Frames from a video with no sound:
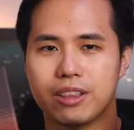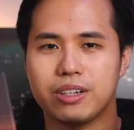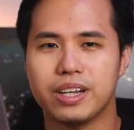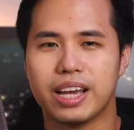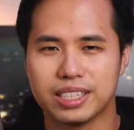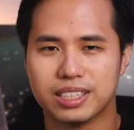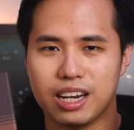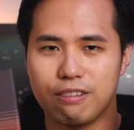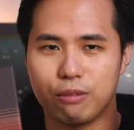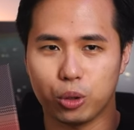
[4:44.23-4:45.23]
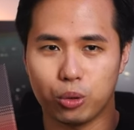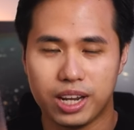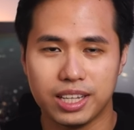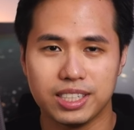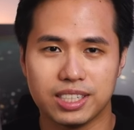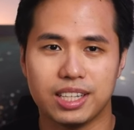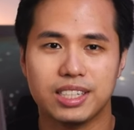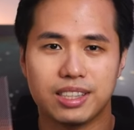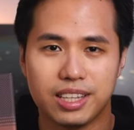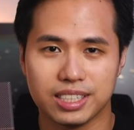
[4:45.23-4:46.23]
a 3x telephoto lens
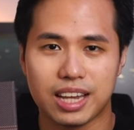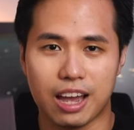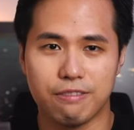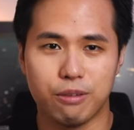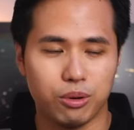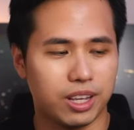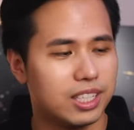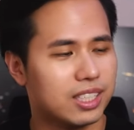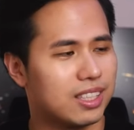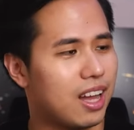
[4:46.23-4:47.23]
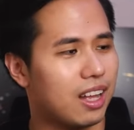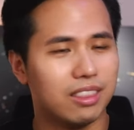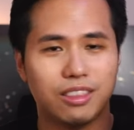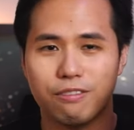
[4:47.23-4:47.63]
since this iPhone is not